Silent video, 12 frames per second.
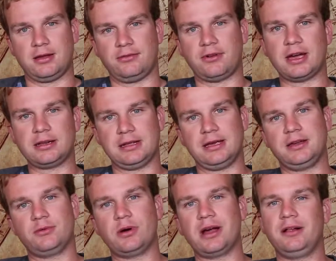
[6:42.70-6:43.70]

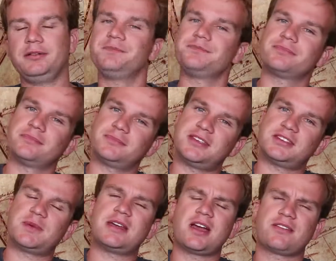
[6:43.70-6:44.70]
Finally, well, this
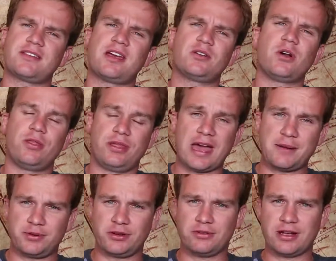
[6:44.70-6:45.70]
may not sound all
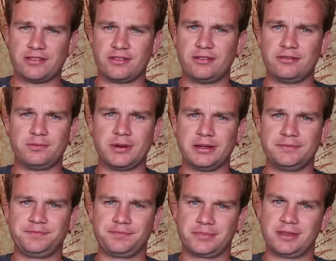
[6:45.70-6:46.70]
that progressive, but
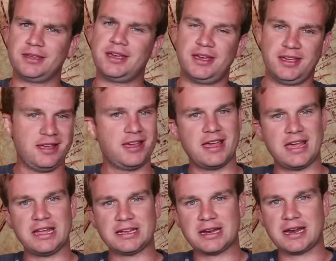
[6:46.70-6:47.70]

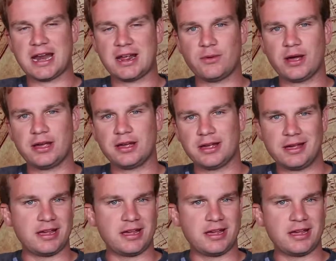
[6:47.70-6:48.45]
he did it anyway.